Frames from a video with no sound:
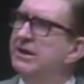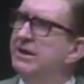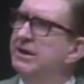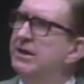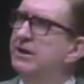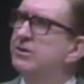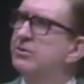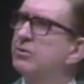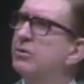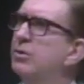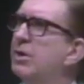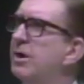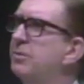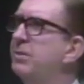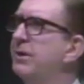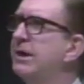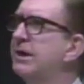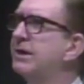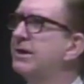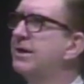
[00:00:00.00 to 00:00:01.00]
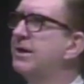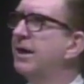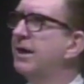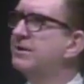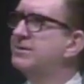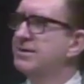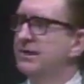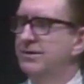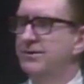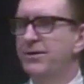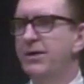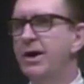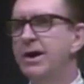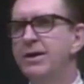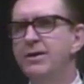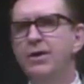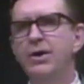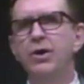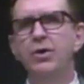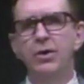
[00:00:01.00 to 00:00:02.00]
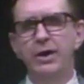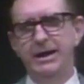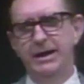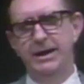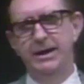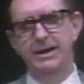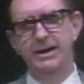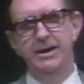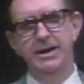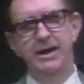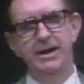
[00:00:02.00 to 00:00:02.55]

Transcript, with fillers: He grew up in a ghetto, not knowing it.